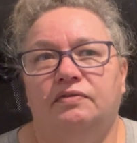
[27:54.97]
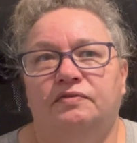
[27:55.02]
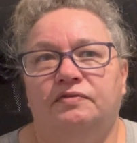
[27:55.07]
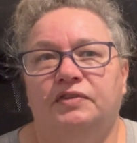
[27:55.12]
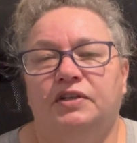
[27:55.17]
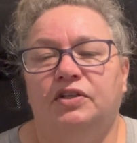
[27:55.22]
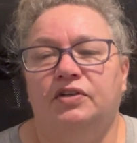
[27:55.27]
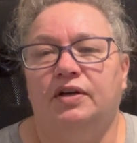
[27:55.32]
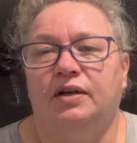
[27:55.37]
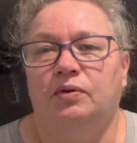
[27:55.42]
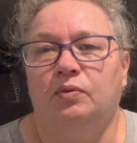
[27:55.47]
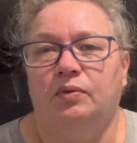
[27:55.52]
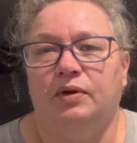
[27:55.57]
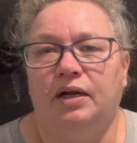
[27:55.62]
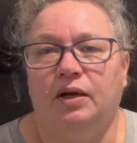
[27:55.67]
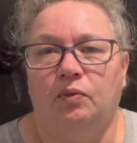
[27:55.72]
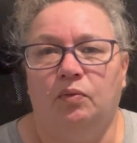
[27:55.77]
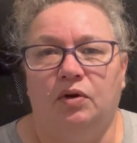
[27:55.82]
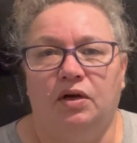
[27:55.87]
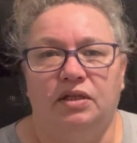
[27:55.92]
figure out what
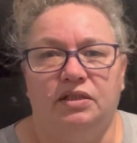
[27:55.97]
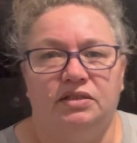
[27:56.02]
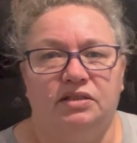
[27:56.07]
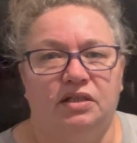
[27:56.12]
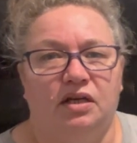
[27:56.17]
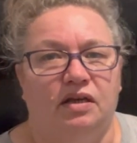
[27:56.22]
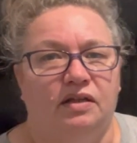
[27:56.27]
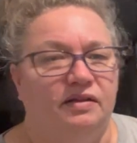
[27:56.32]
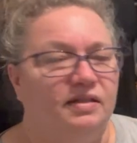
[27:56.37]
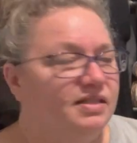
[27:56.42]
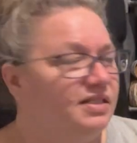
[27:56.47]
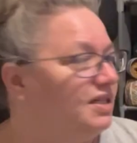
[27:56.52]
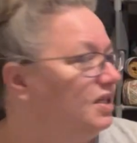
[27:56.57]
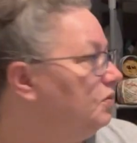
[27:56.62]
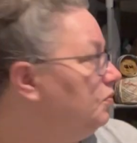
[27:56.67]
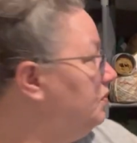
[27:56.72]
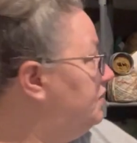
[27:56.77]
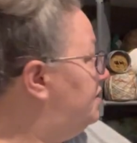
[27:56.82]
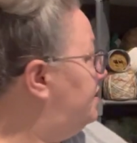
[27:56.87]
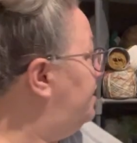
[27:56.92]
I want on these other ones,